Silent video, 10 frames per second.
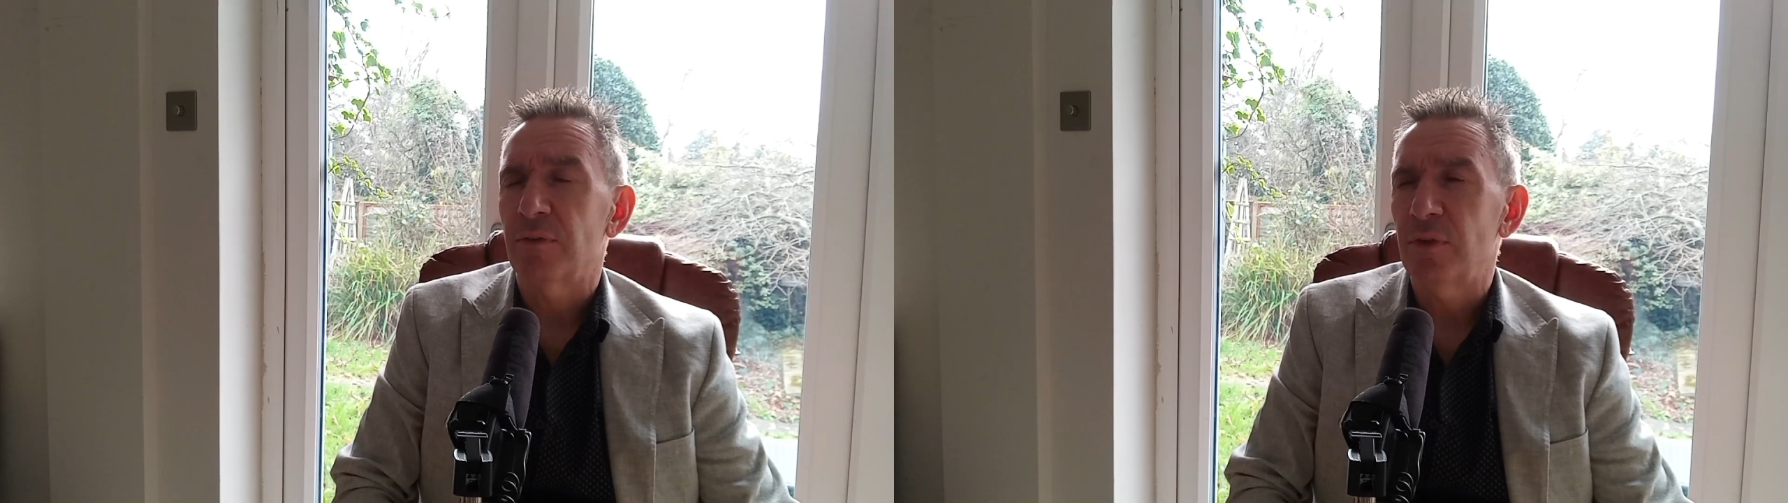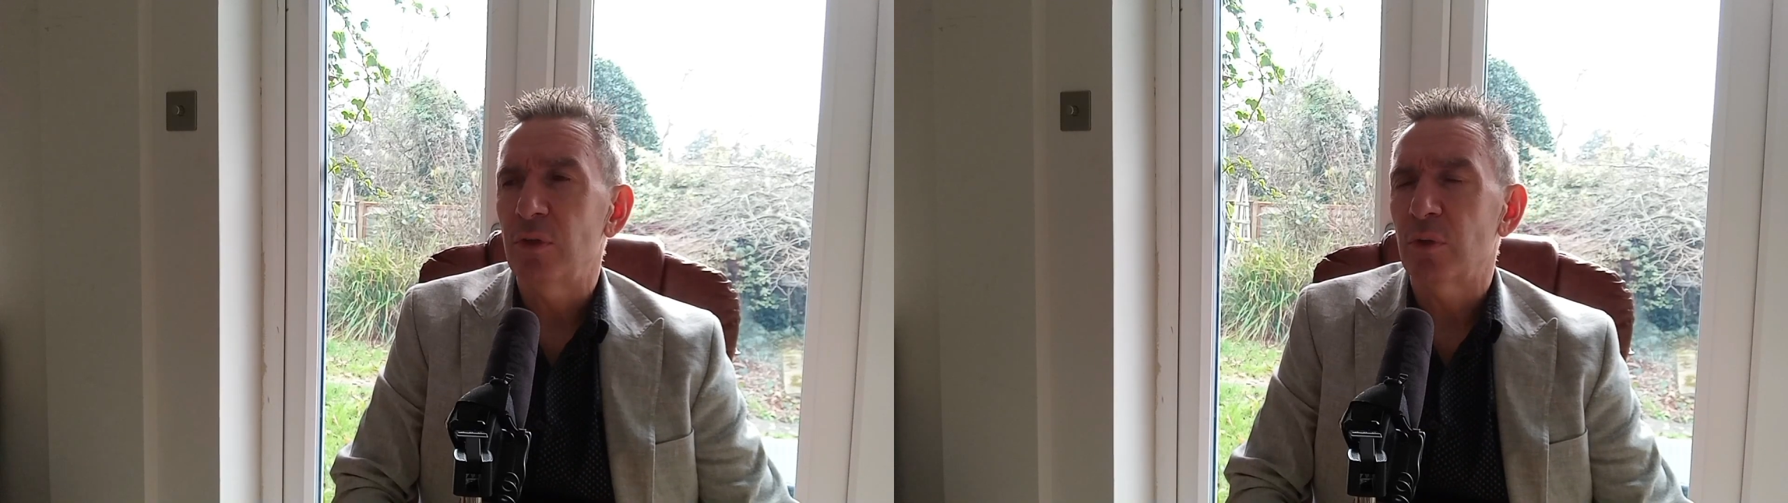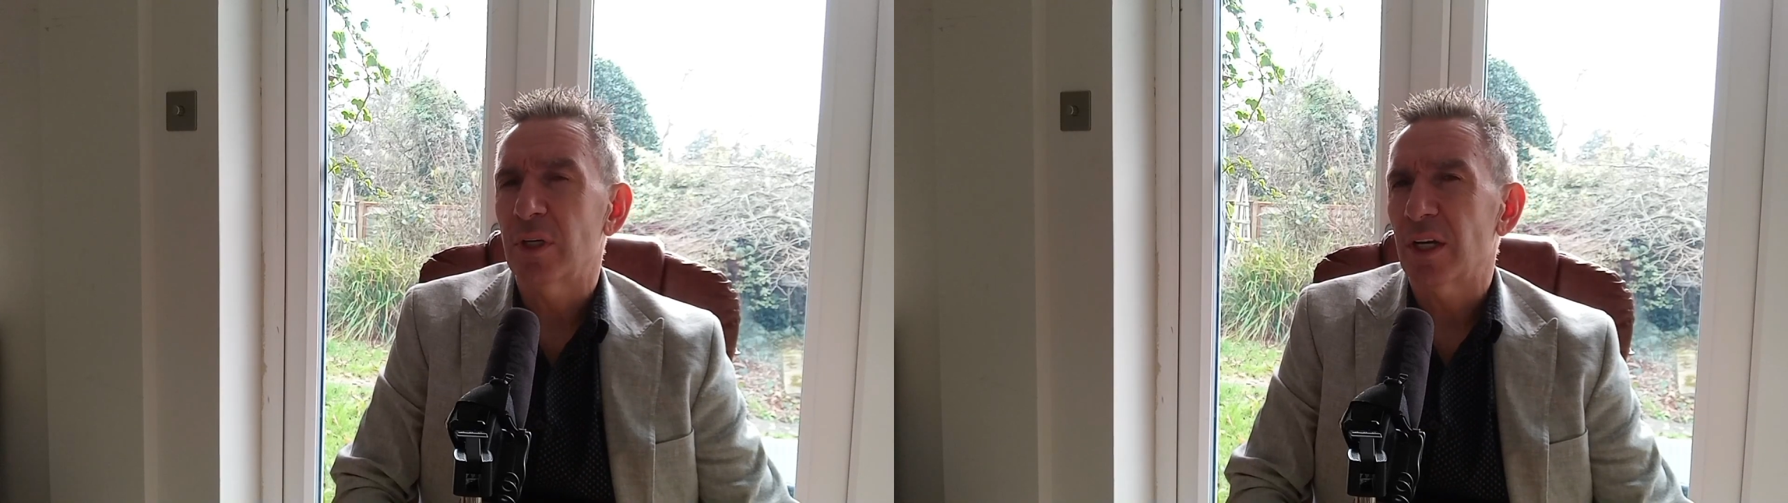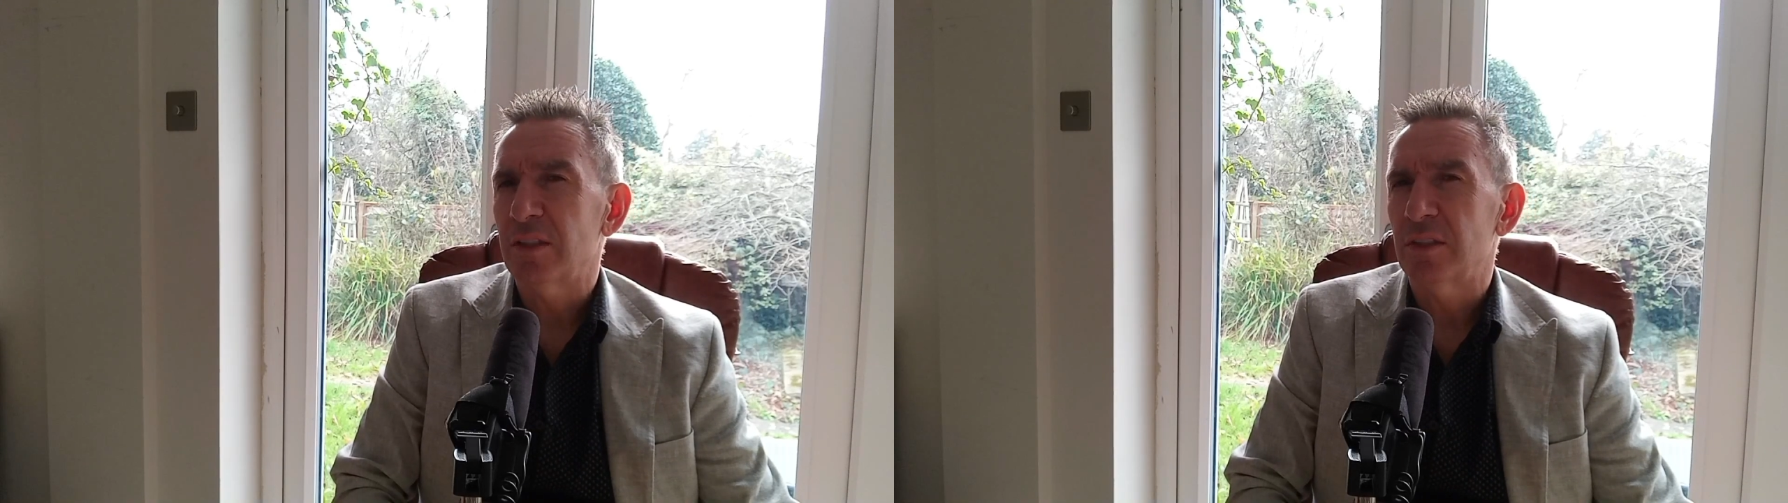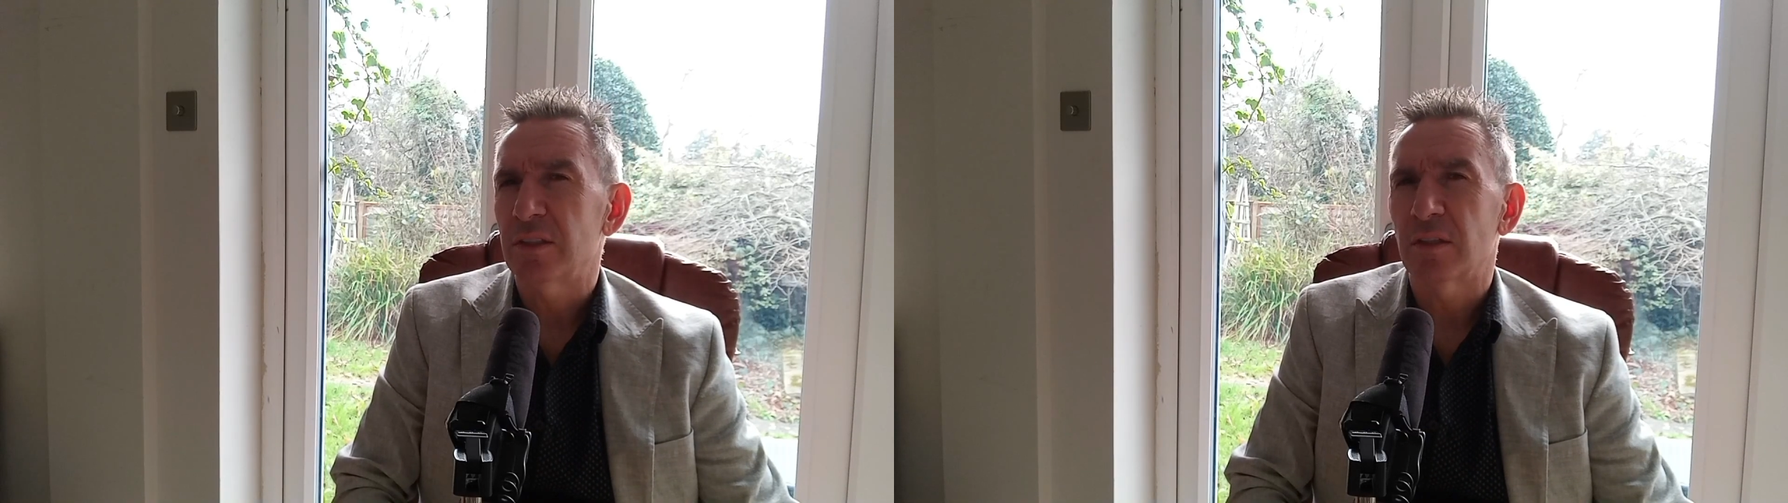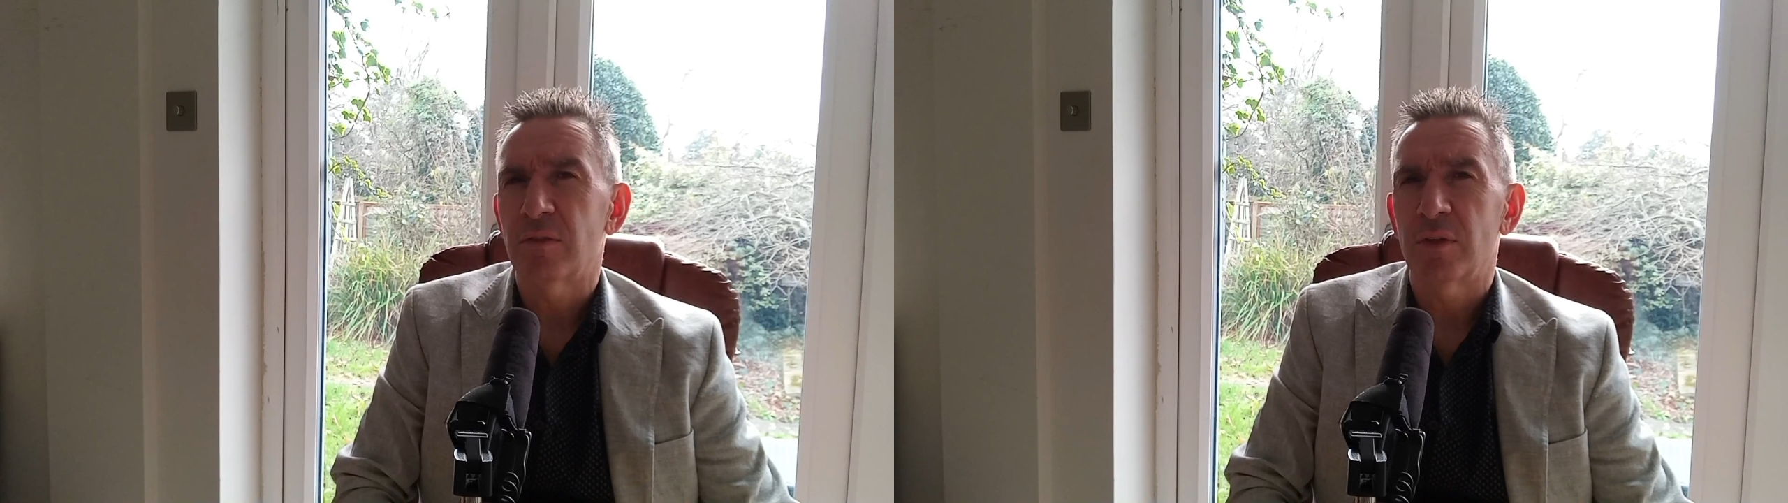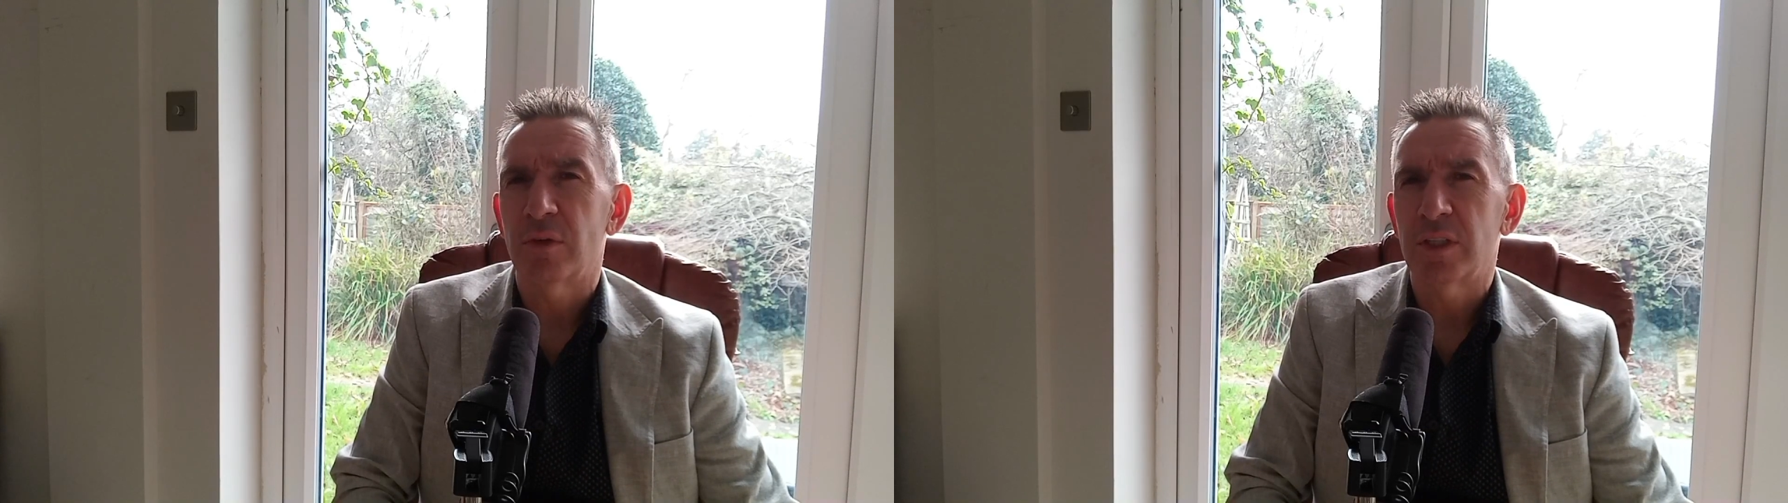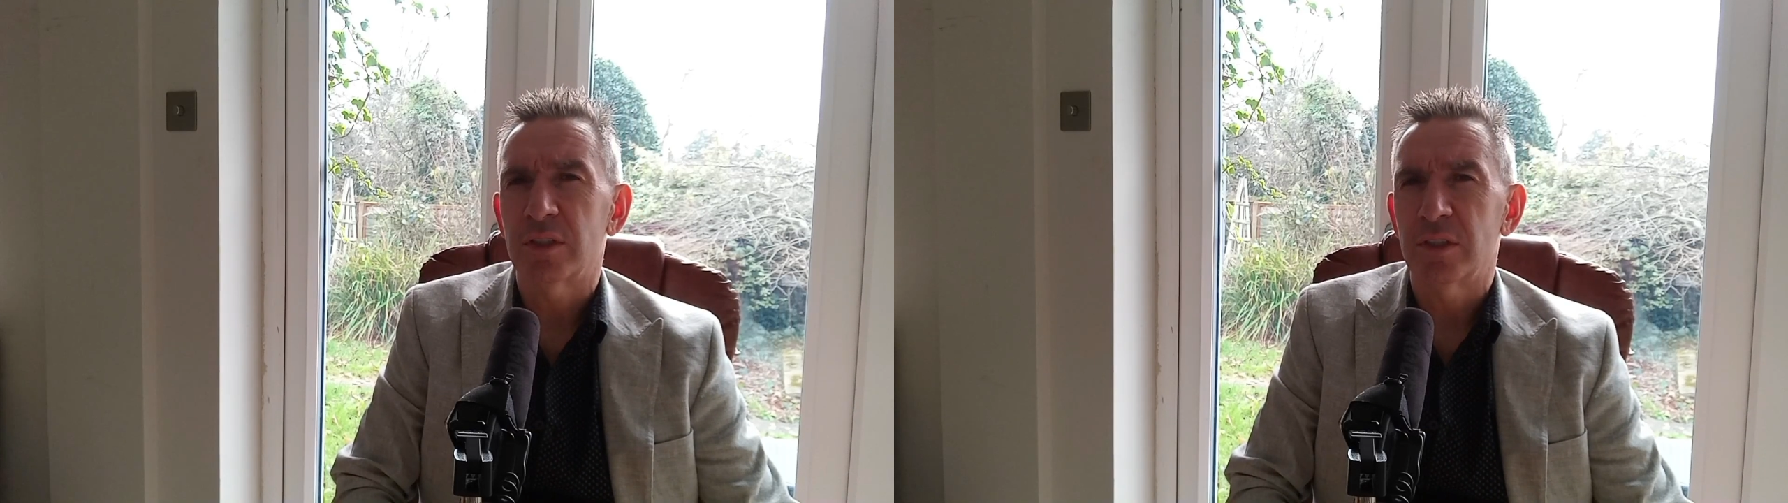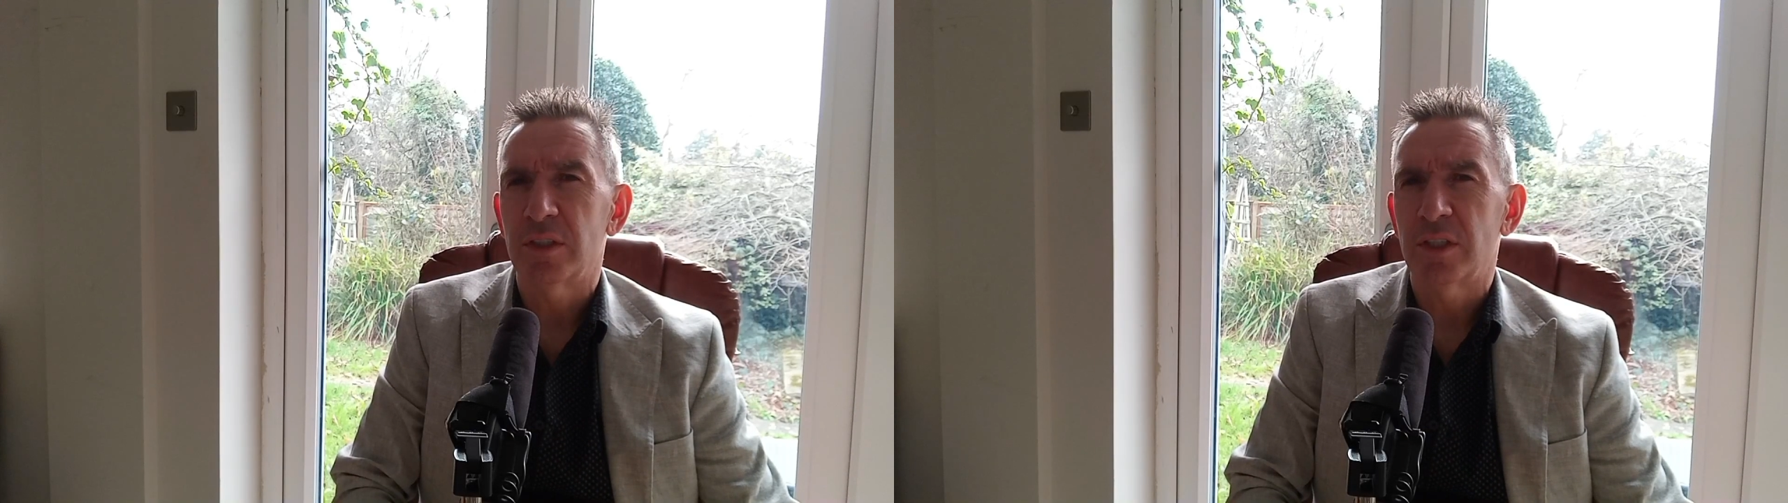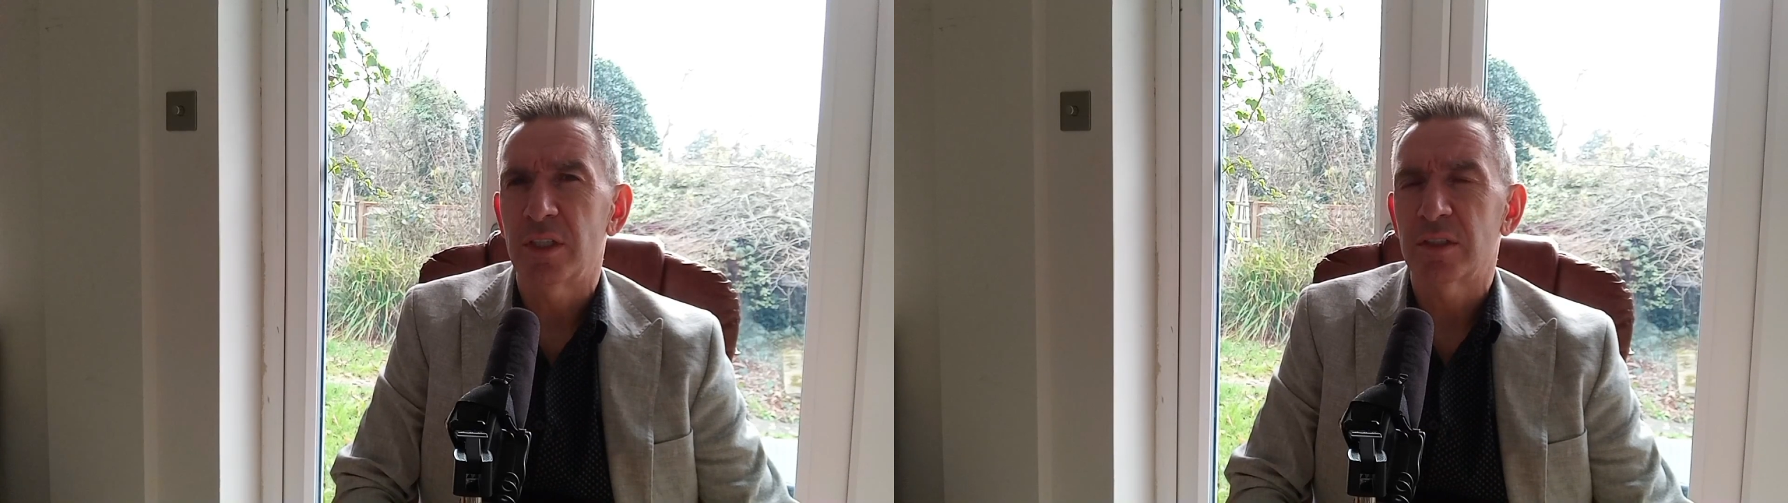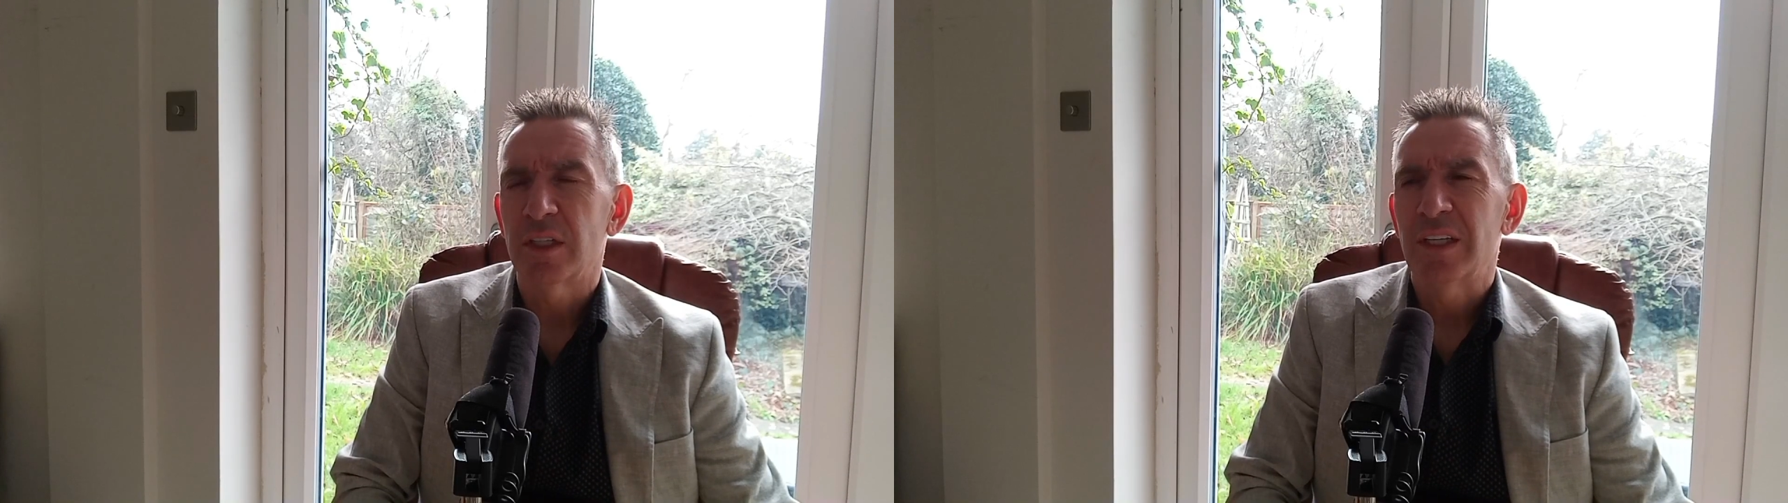few cases over the recent years.